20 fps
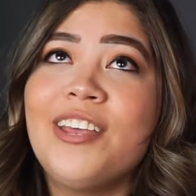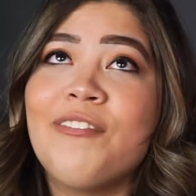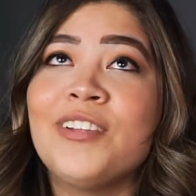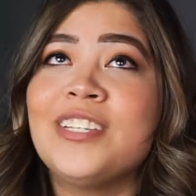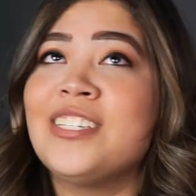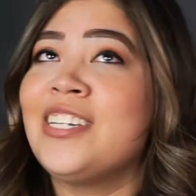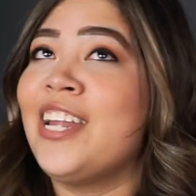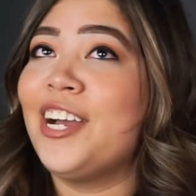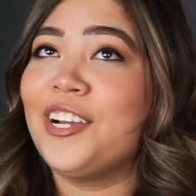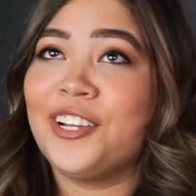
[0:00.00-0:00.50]
If
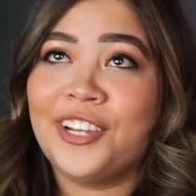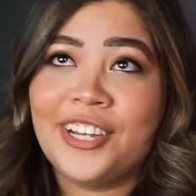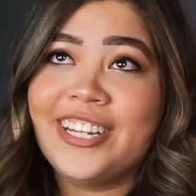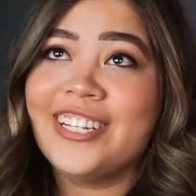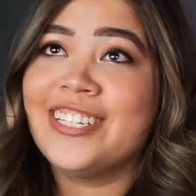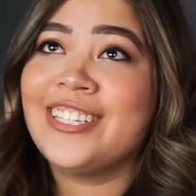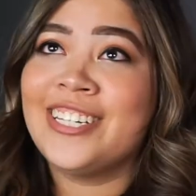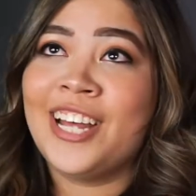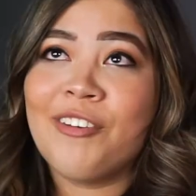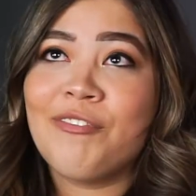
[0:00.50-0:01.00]
it's not good,
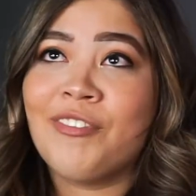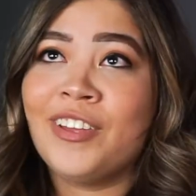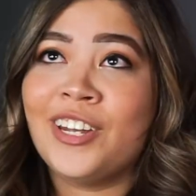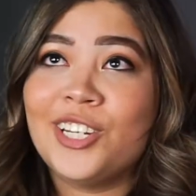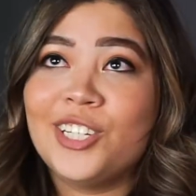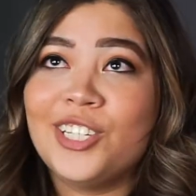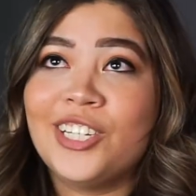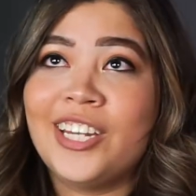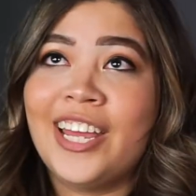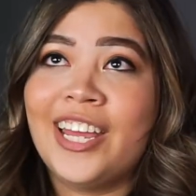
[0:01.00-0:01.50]
it's not
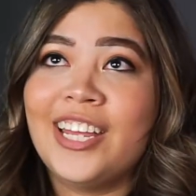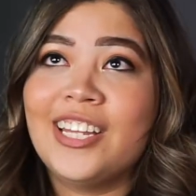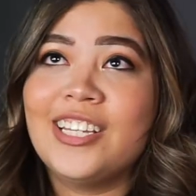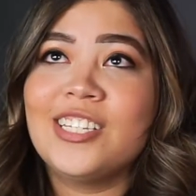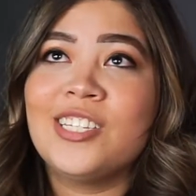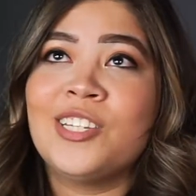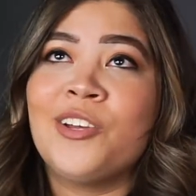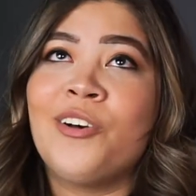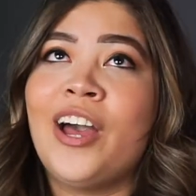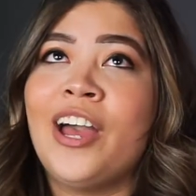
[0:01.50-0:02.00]
finished
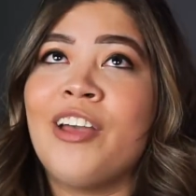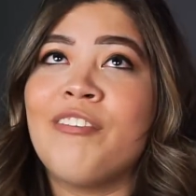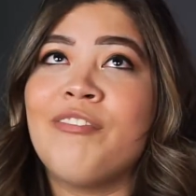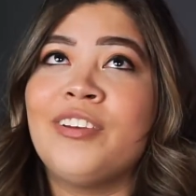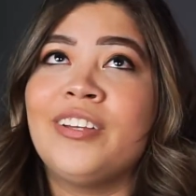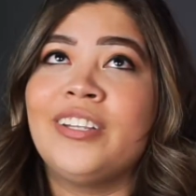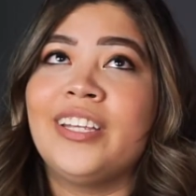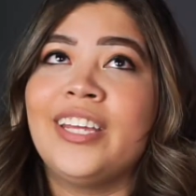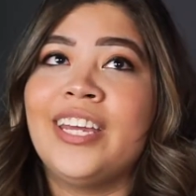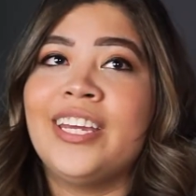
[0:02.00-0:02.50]
yet. So I
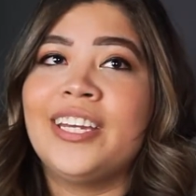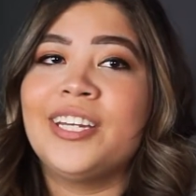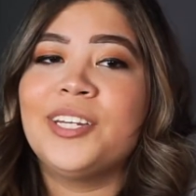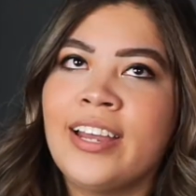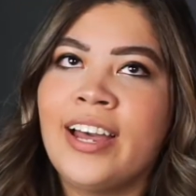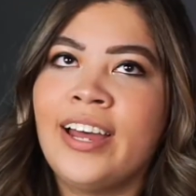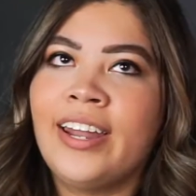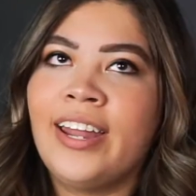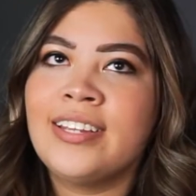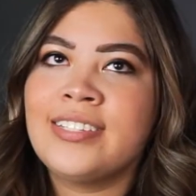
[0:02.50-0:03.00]
feel
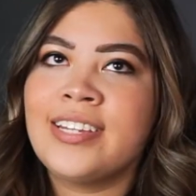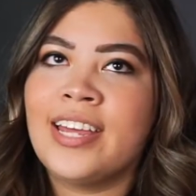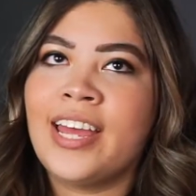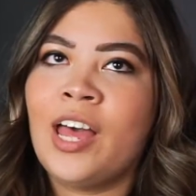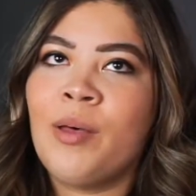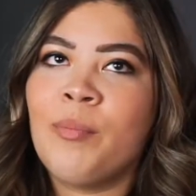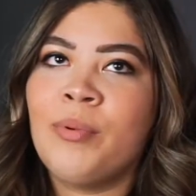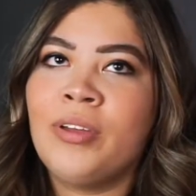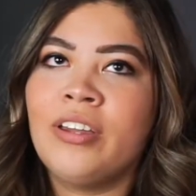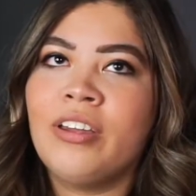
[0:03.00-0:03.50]
like God has a
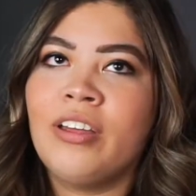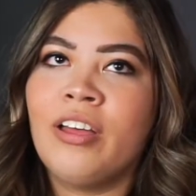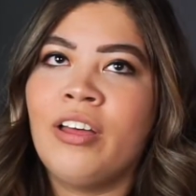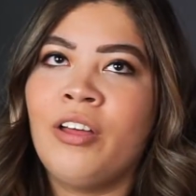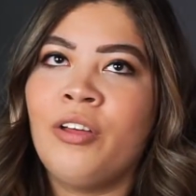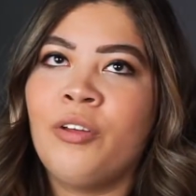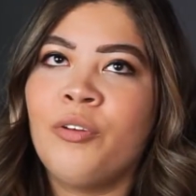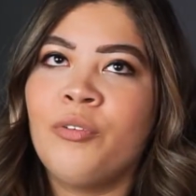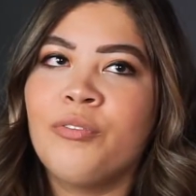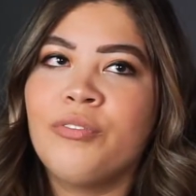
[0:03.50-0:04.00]
habit
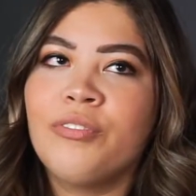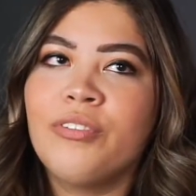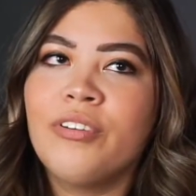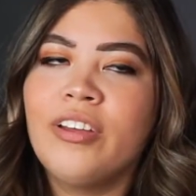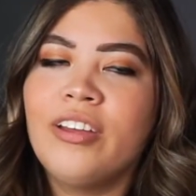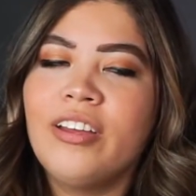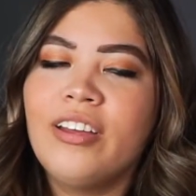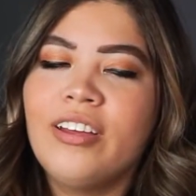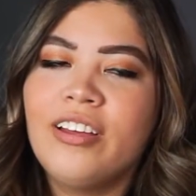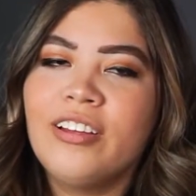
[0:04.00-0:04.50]
of
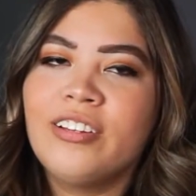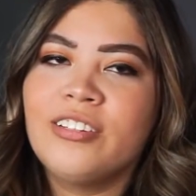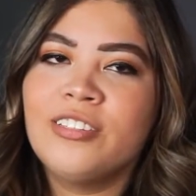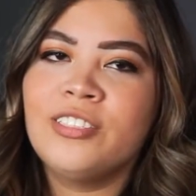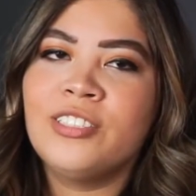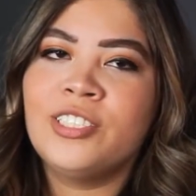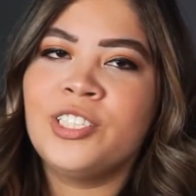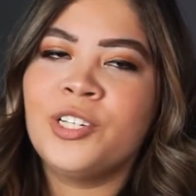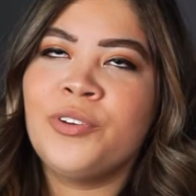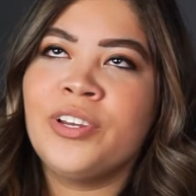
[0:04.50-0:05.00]

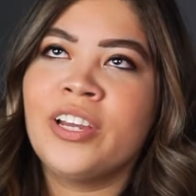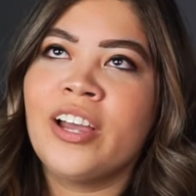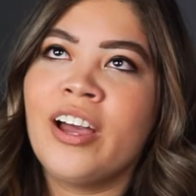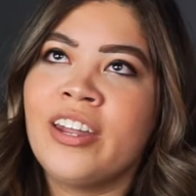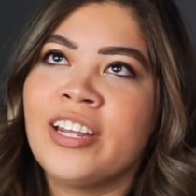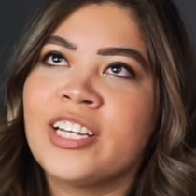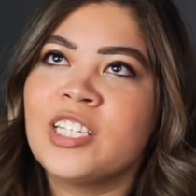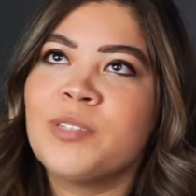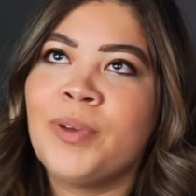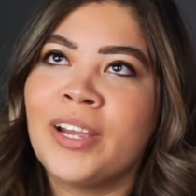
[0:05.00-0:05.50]
doing
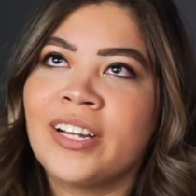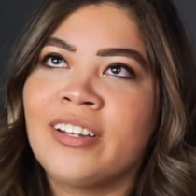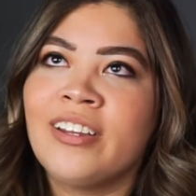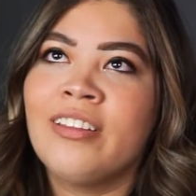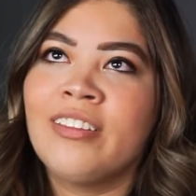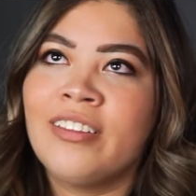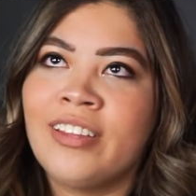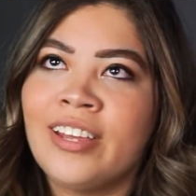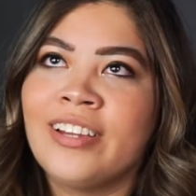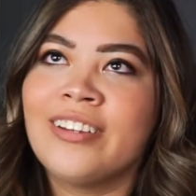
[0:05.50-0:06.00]

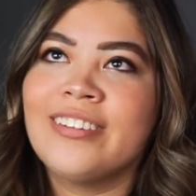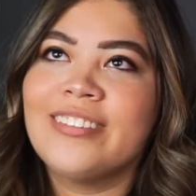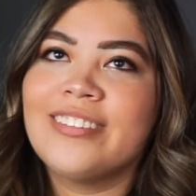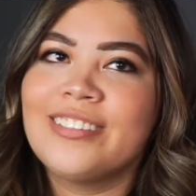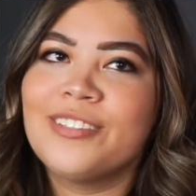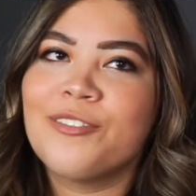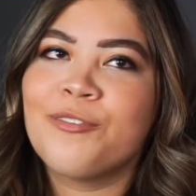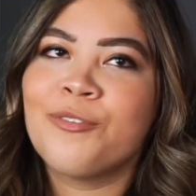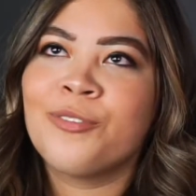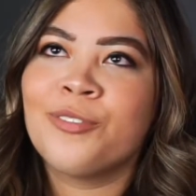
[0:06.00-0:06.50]
unexpected
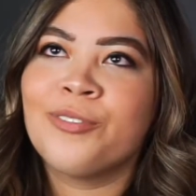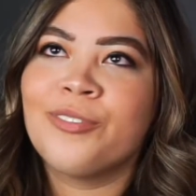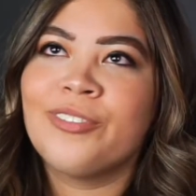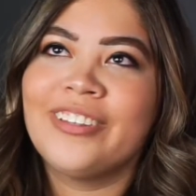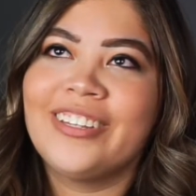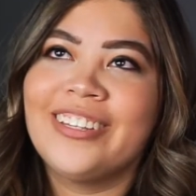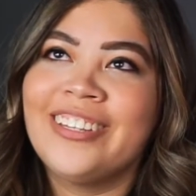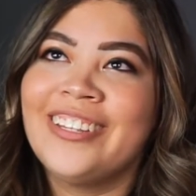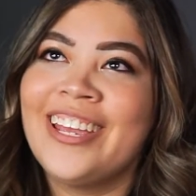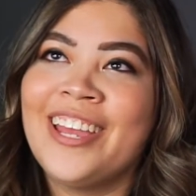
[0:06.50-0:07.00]
things
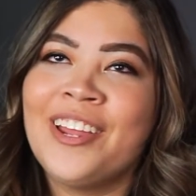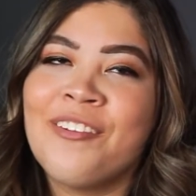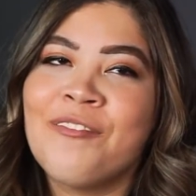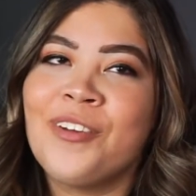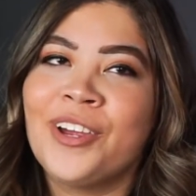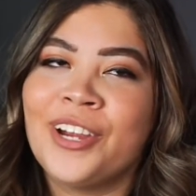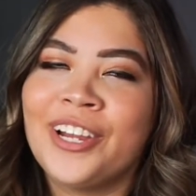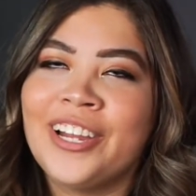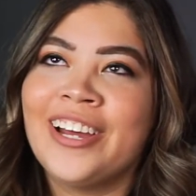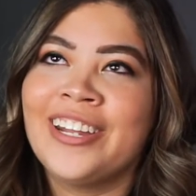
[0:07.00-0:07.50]
in
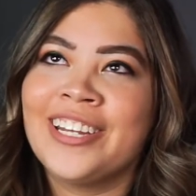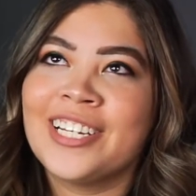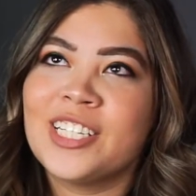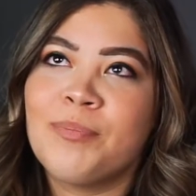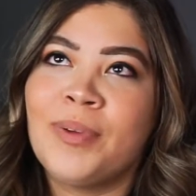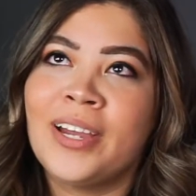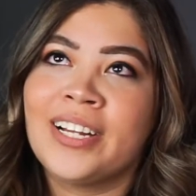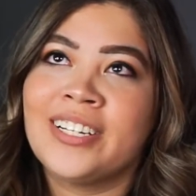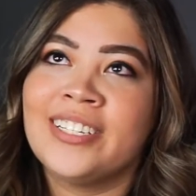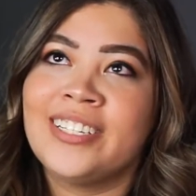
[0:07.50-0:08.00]
very
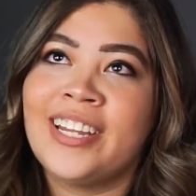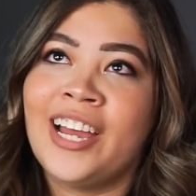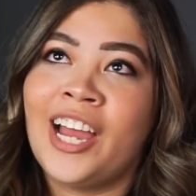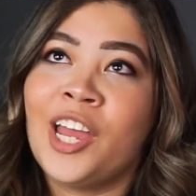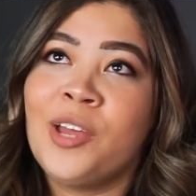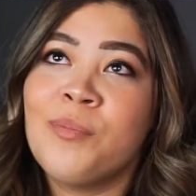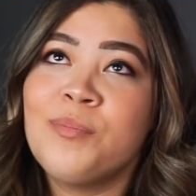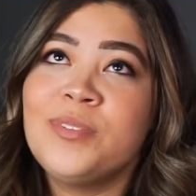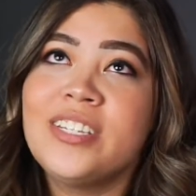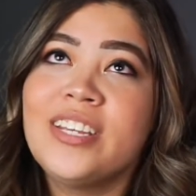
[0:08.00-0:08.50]
unexpected
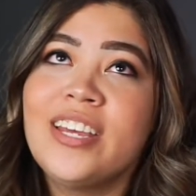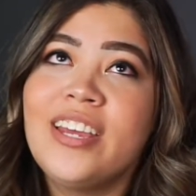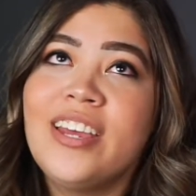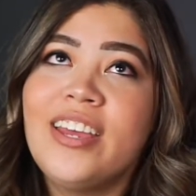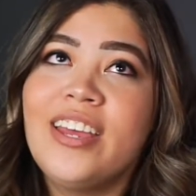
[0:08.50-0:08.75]
times.